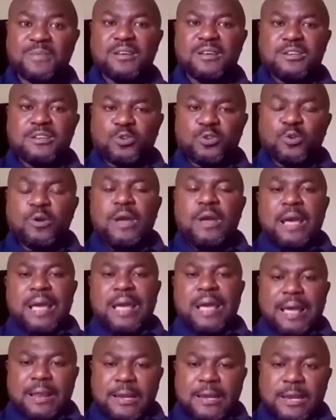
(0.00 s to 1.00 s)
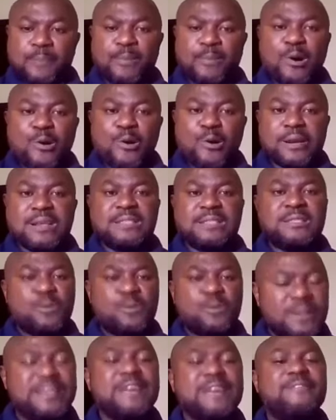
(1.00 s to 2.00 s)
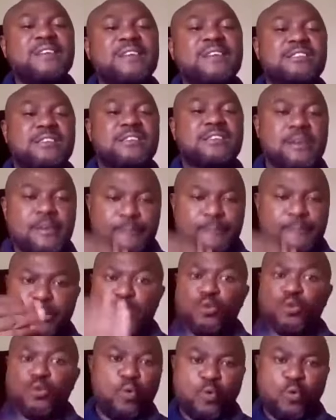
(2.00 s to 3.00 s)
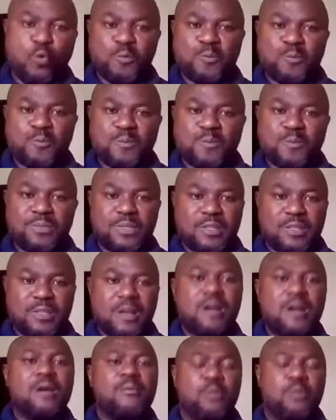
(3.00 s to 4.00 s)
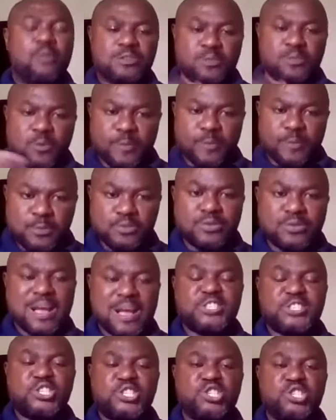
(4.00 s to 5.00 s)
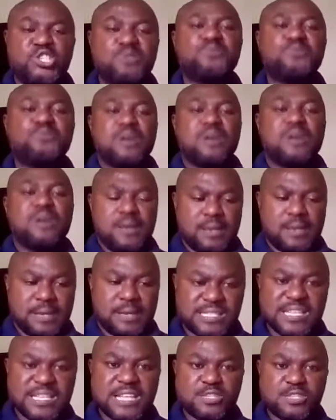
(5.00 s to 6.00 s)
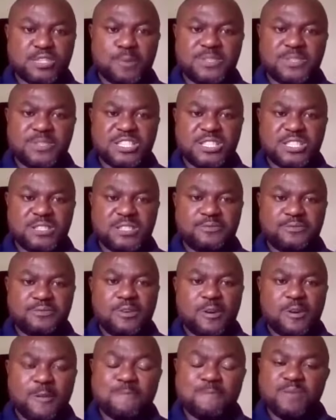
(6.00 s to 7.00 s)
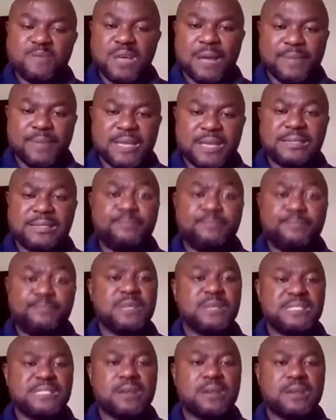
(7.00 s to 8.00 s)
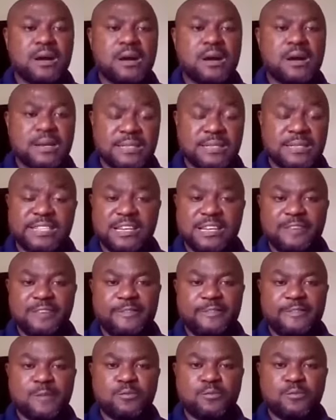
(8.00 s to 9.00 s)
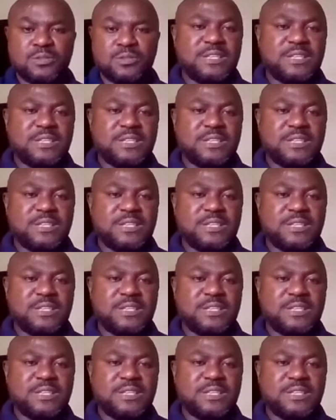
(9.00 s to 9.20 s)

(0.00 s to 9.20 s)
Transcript: So the burn rate will definitely be low, but we'll be able to achieve the set objective of meet the deliverable.